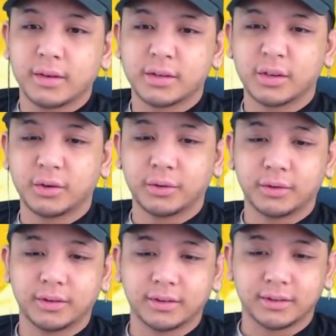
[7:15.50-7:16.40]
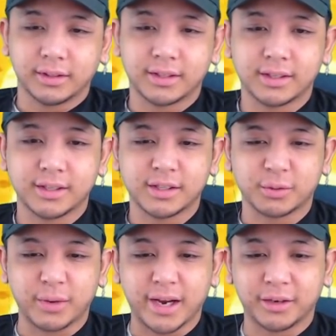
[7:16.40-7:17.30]
So, this
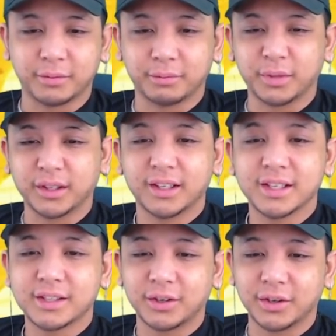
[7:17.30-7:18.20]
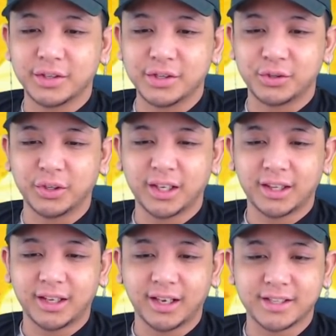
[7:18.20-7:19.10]
is random, but this whole
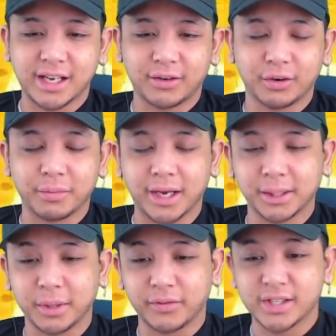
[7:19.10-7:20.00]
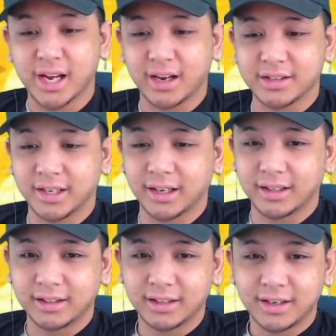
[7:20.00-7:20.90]
Jinchuriki thing is kind of reminding me of Attack on
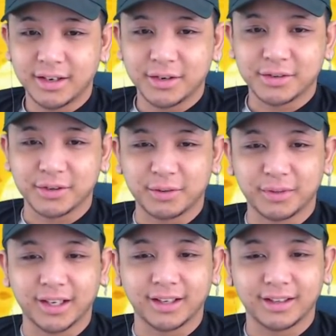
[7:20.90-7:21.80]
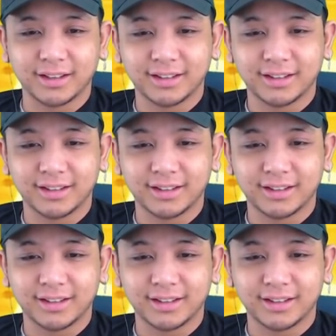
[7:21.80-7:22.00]
Titan. So I'm like,